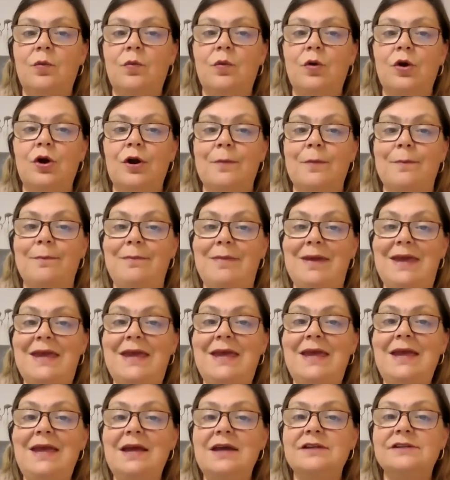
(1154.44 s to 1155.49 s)
were
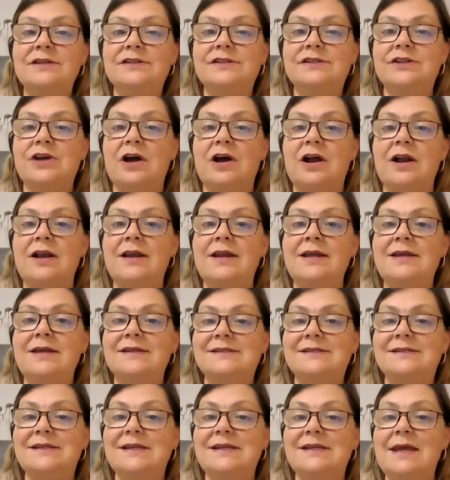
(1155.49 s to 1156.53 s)
mi, sol,
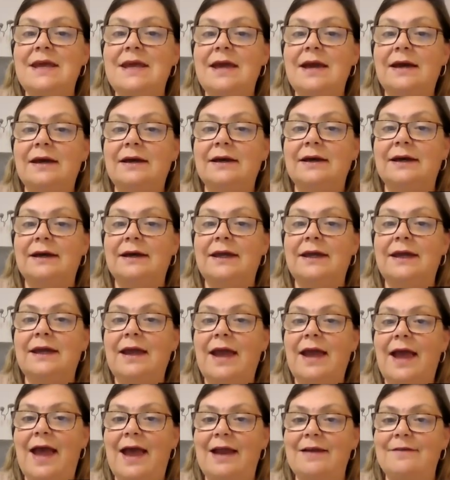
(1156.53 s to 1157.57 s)
si,
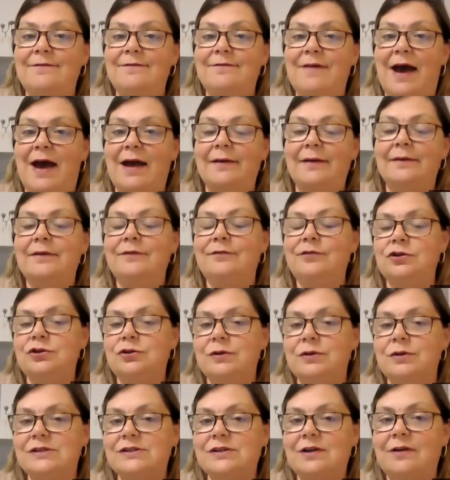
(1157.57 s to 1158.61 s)
re, and fa. If you're
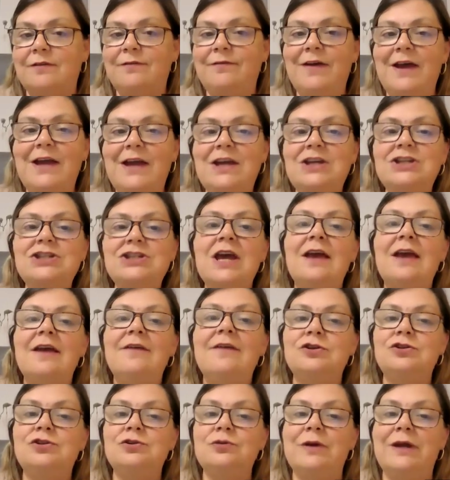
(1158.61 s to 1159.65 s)
doing solfège,
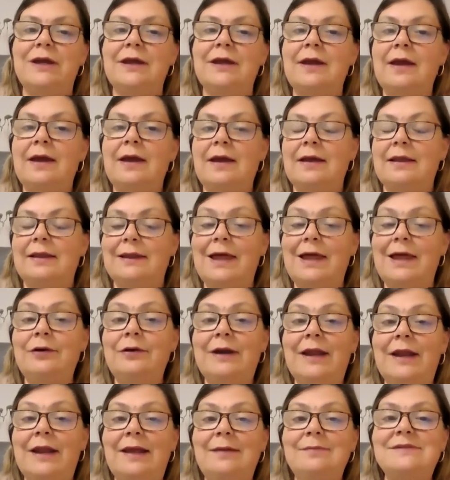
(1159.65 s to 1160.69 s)
if you're doing
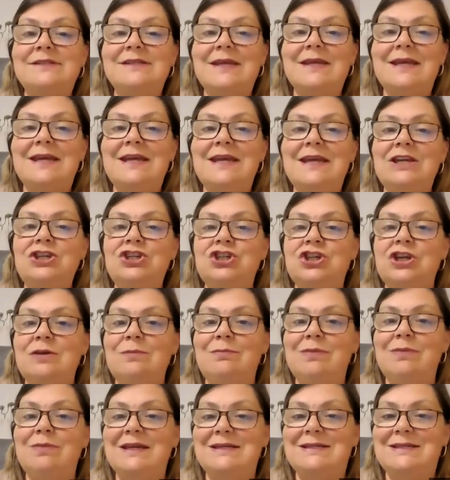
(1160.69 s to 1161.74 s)
letter names, E,
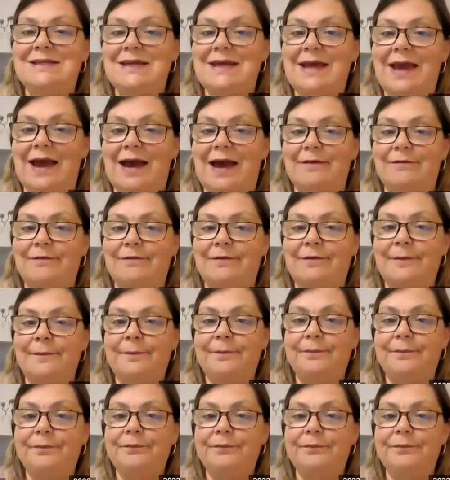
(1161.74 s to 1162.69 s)
G, B, D, F.